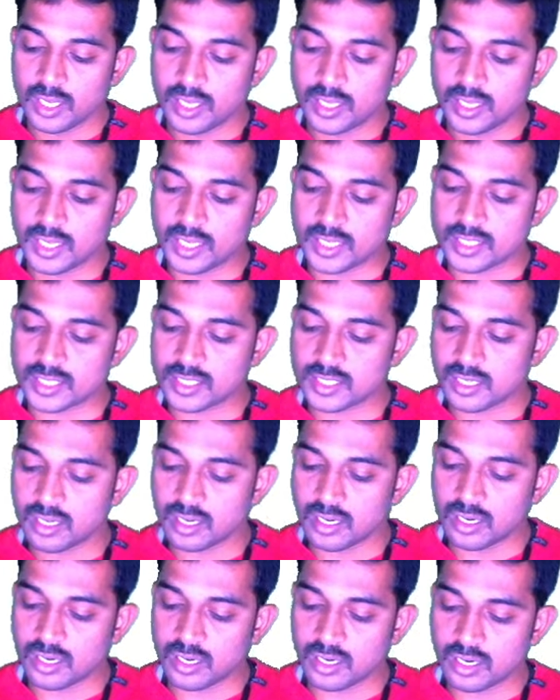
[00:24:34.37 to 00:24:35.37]
Yes,
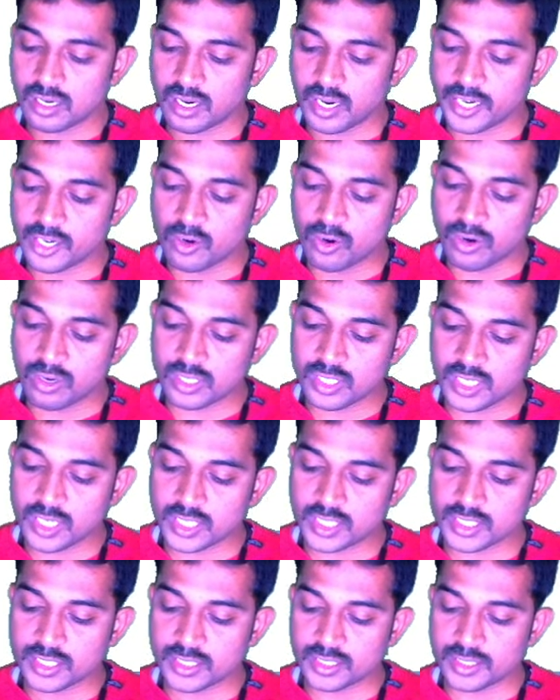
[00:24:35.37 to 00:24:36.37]
I got
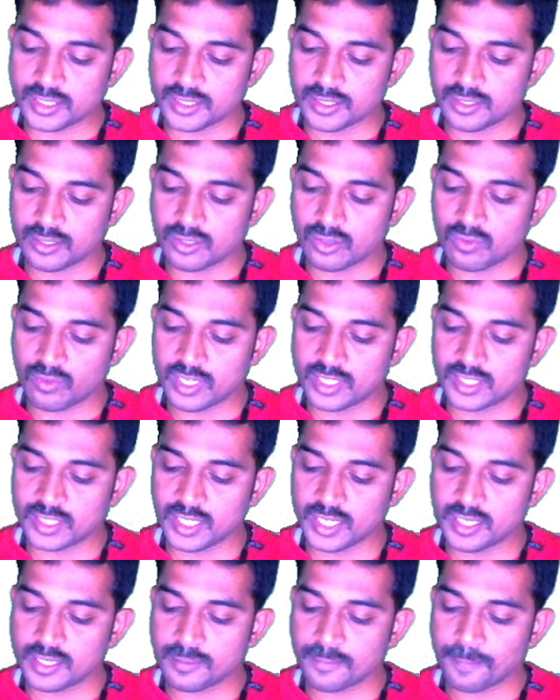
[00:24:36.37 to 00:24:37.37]
that one
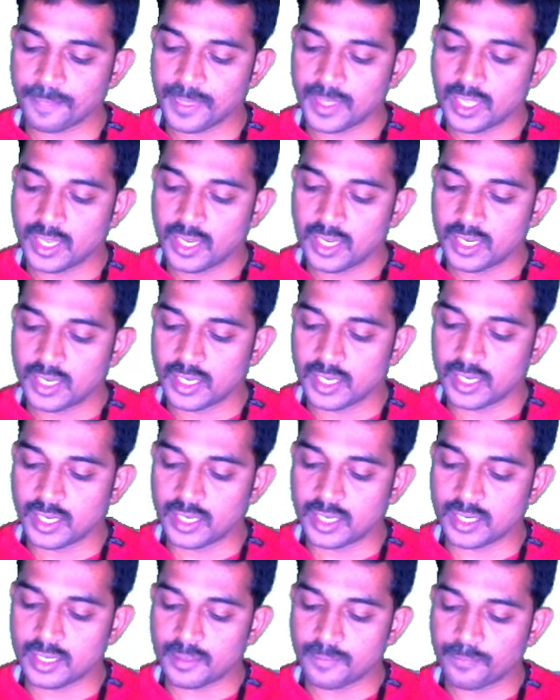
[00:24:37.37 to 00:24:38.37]
thing
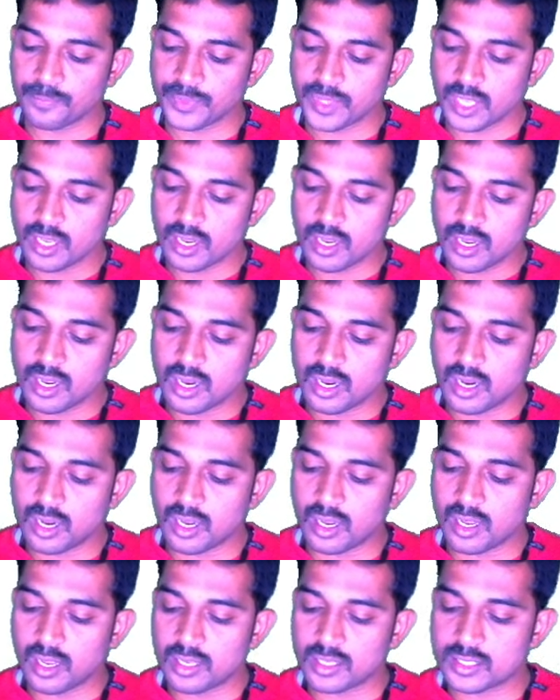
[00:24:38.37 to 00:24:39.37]
here.
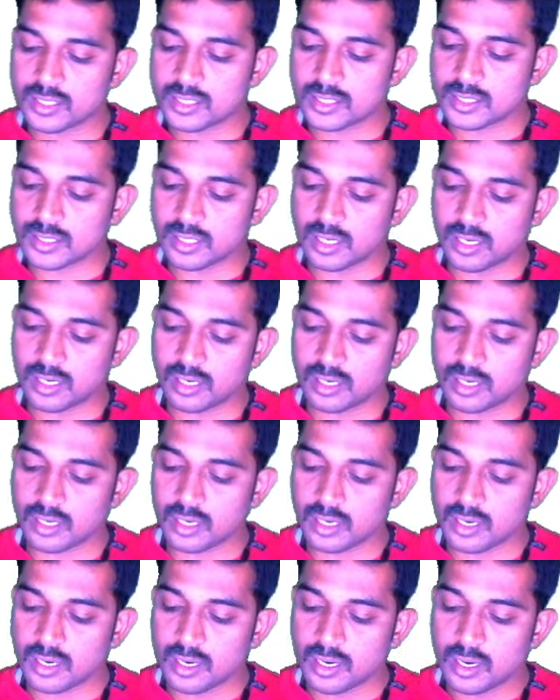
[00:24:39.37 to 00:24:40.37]

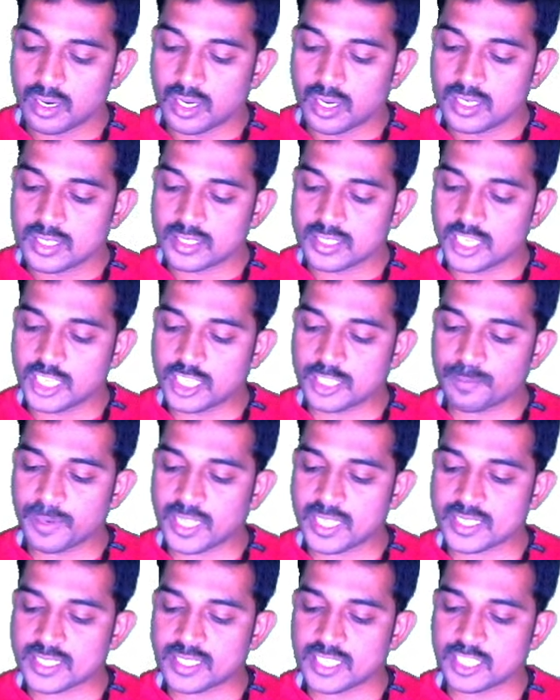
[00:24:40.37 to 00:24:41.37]
6
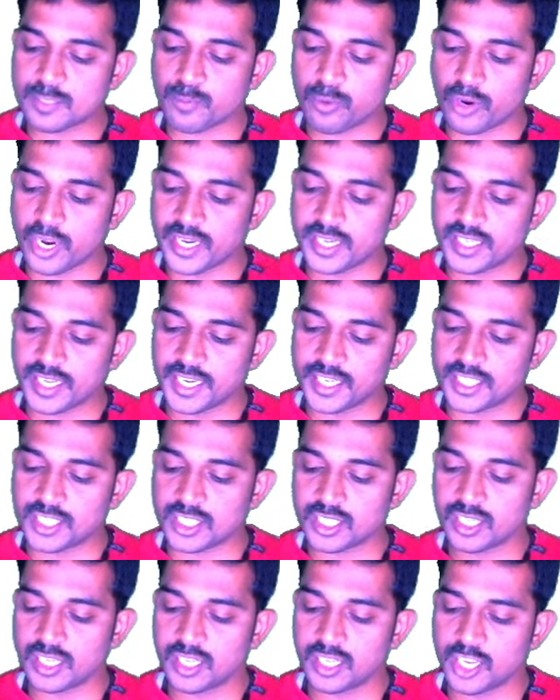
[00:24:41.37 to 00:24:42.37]
plus
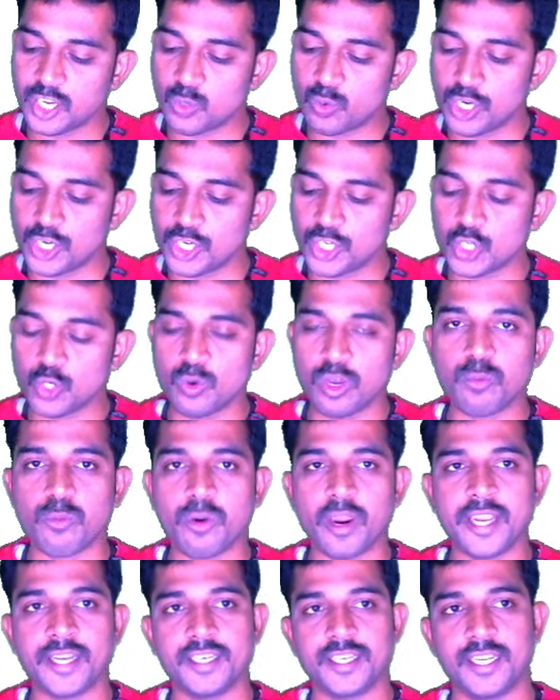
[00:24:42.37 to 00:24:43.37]
6.8 equal to
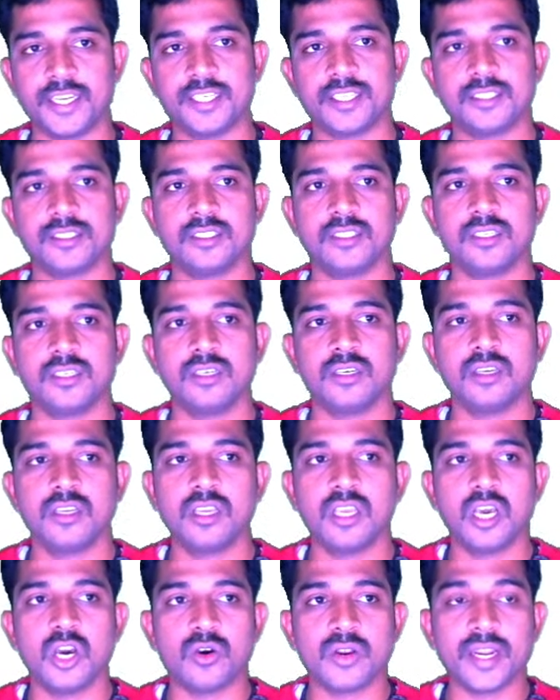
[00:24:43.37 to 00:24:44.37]
12.8,
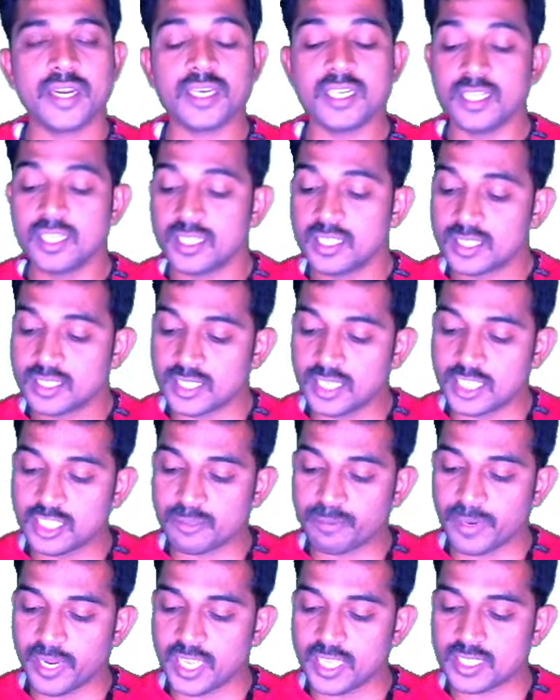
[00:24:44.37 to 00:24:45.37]
right? 6
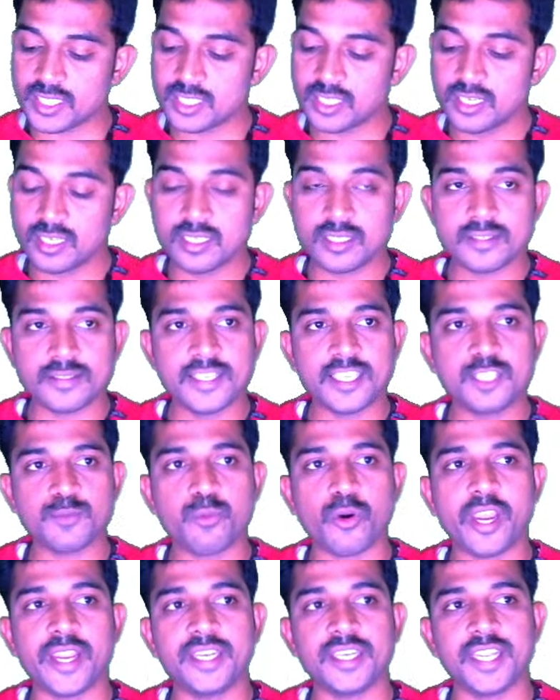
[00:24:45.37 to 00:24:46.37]
plus
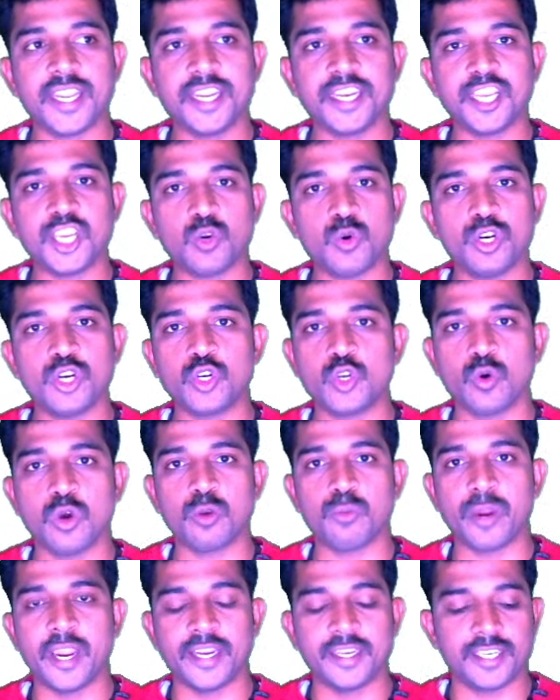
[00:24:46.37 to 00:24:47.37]
6.8 equal to
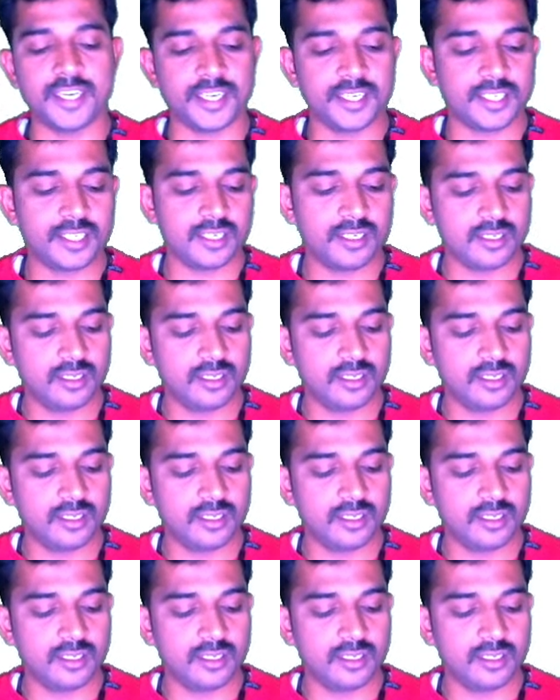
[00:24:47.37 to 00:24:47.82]
12.8.